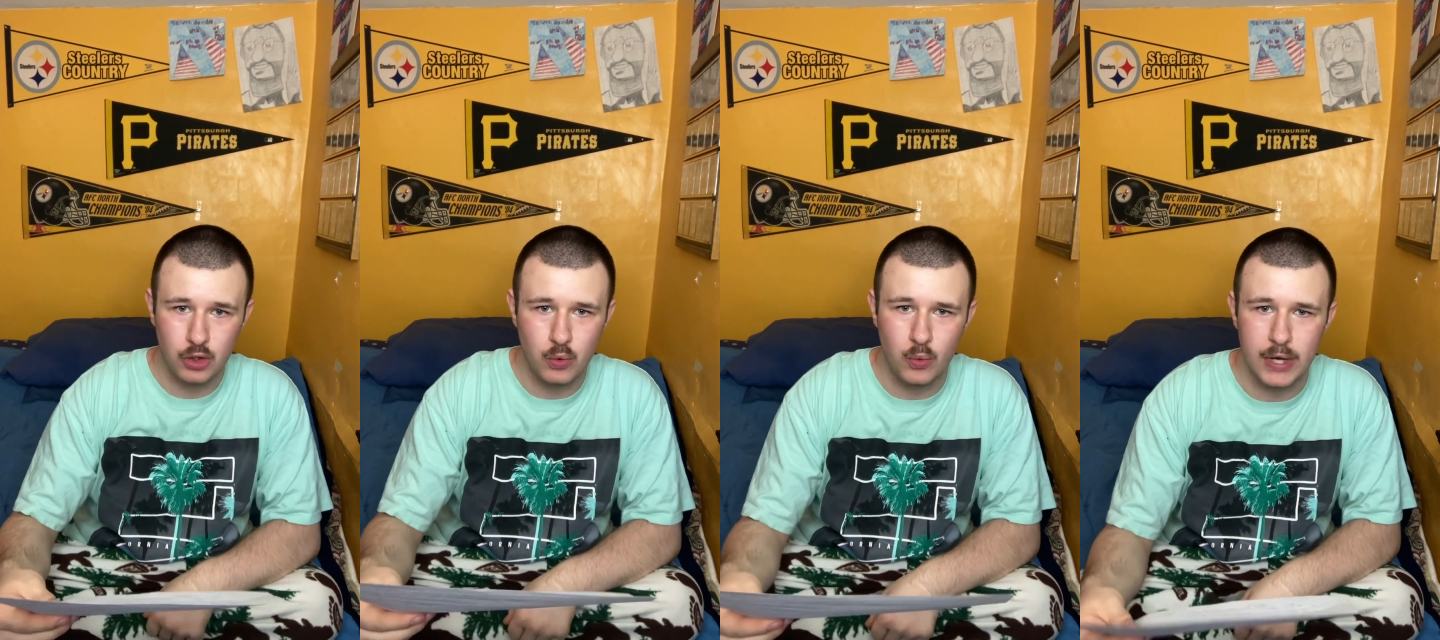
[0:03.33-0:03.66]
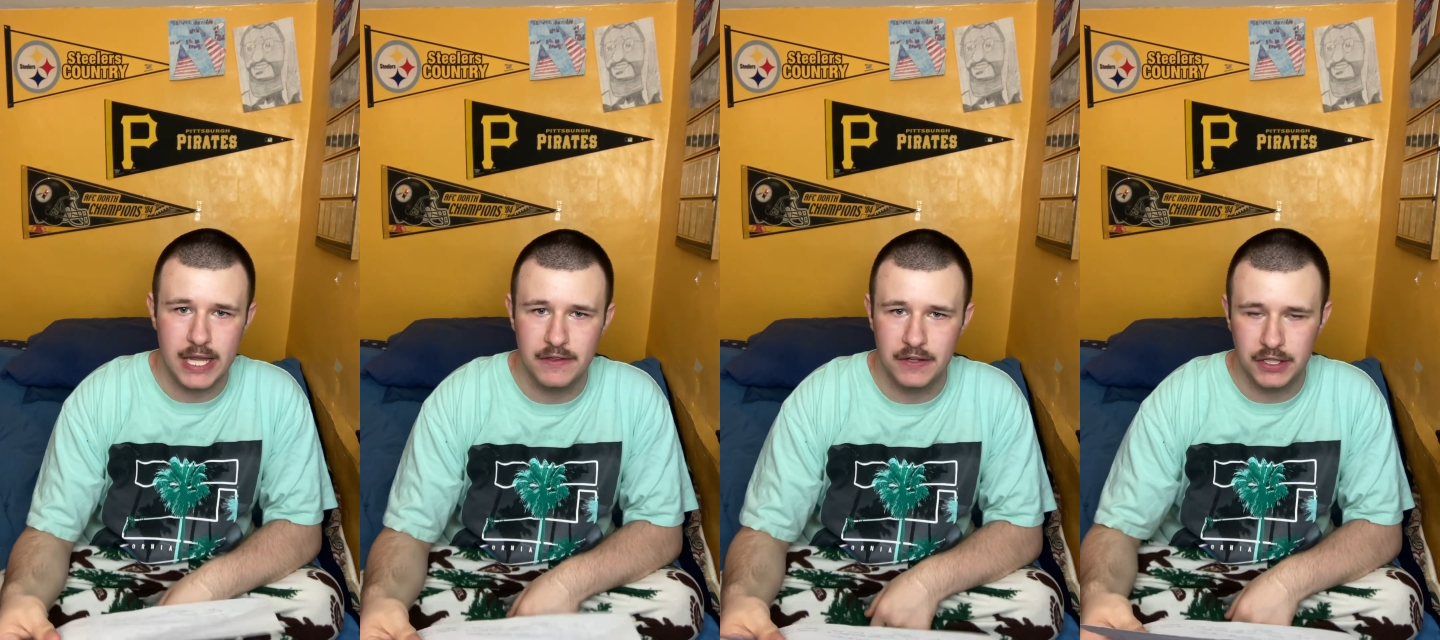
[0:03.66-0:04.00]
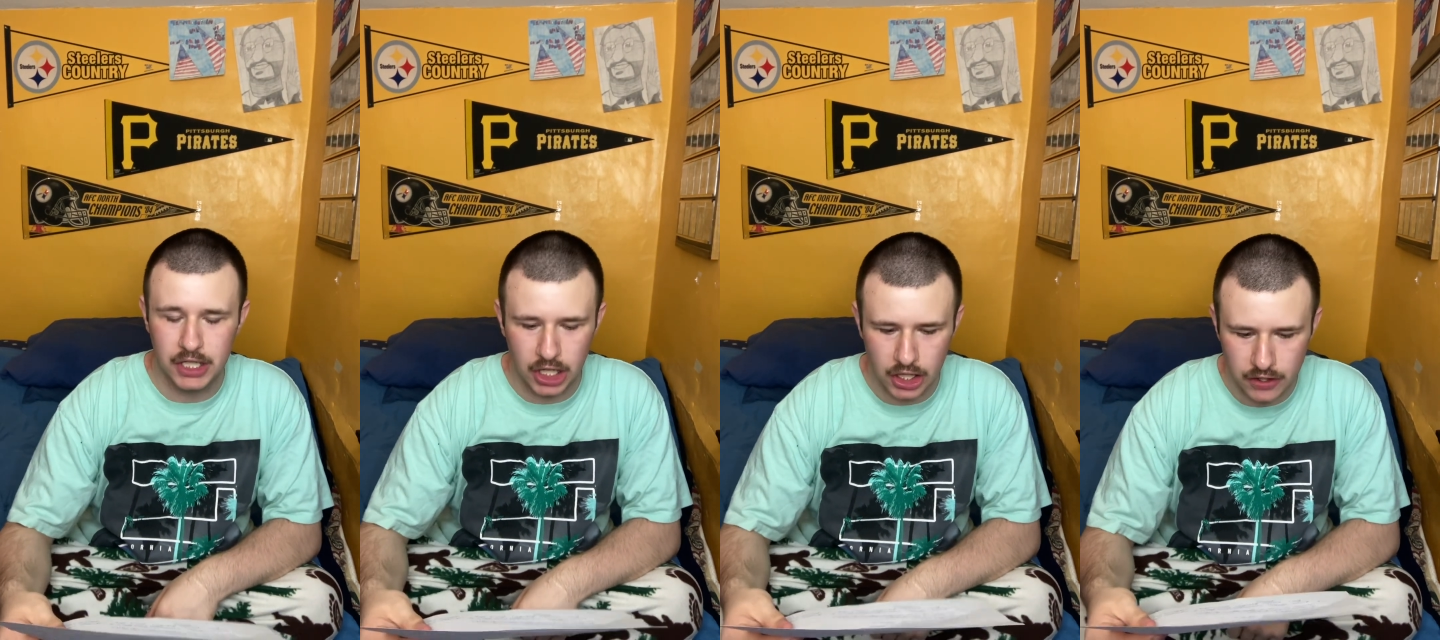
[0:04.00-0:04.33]
with
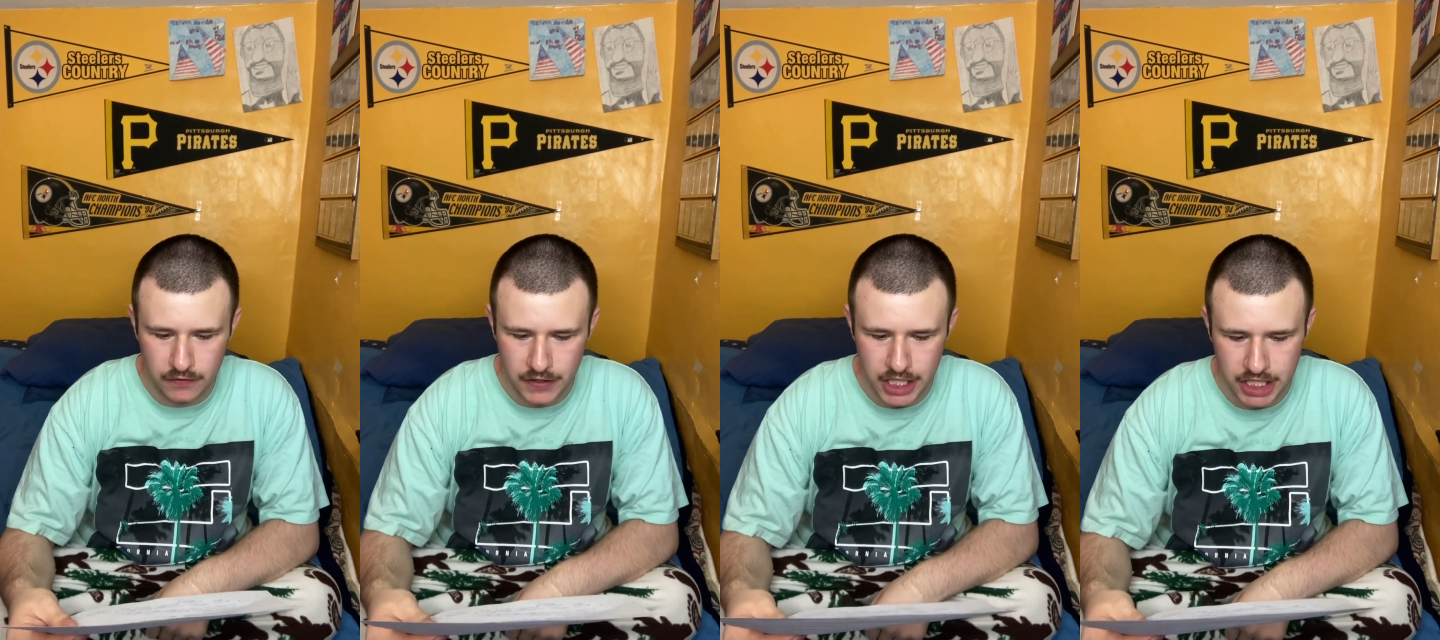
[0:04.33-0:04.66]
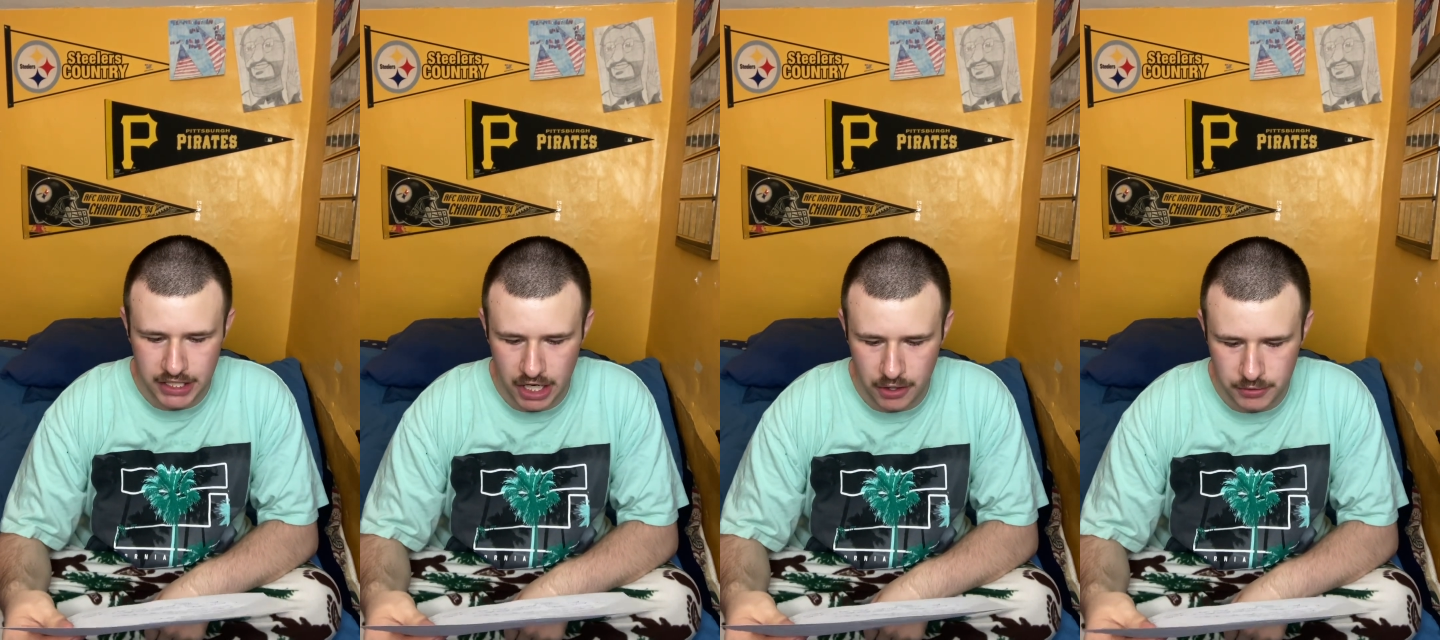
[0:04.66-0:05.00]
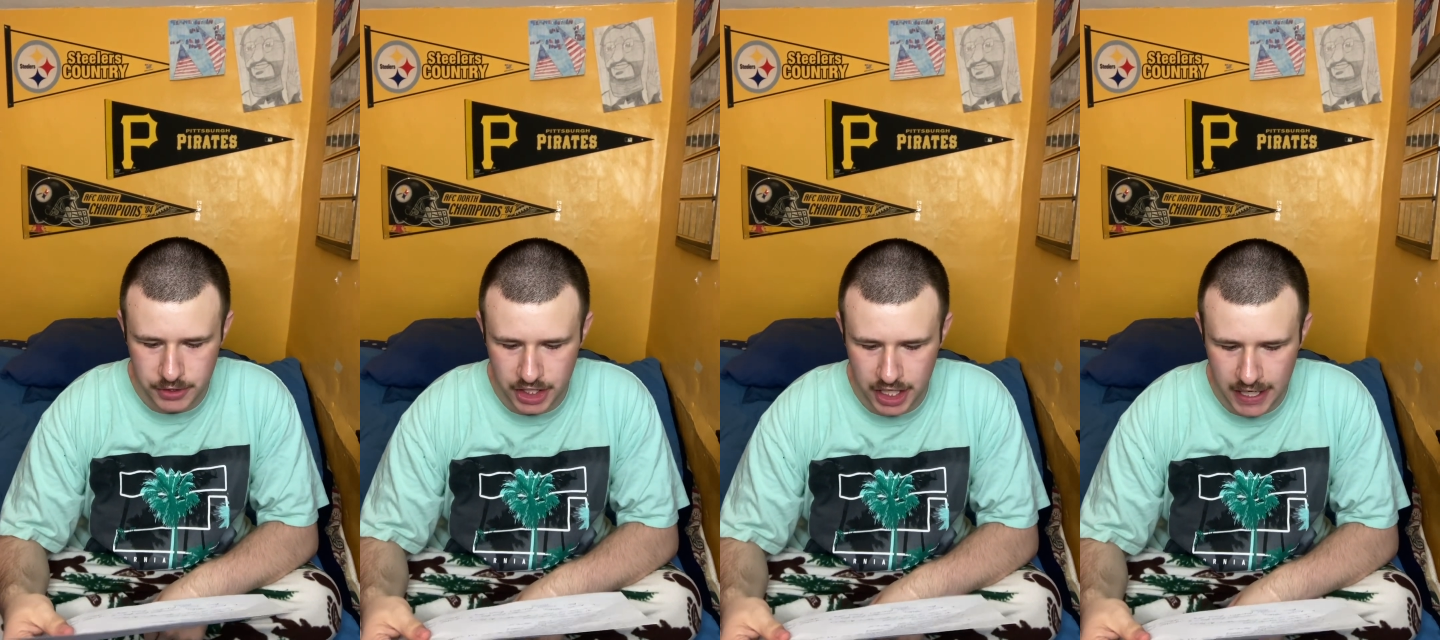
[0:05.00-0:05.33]
another video
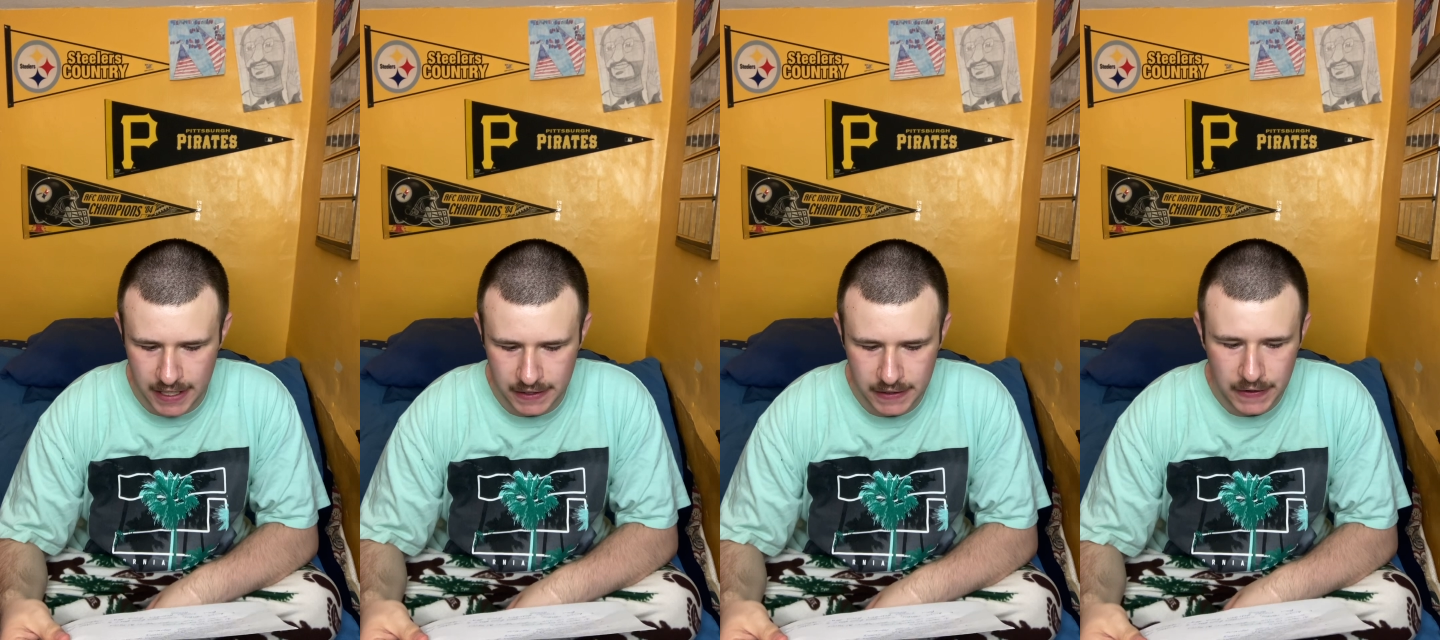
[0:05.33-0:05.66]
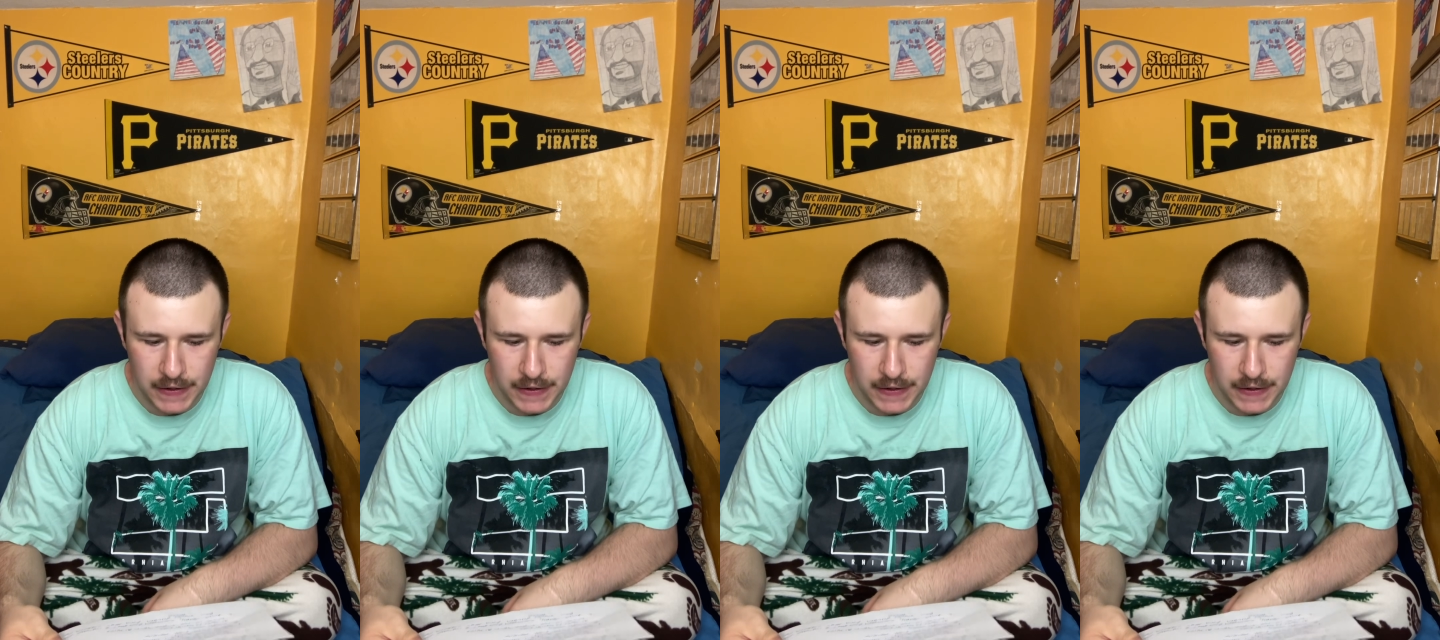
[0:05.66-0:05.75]
today.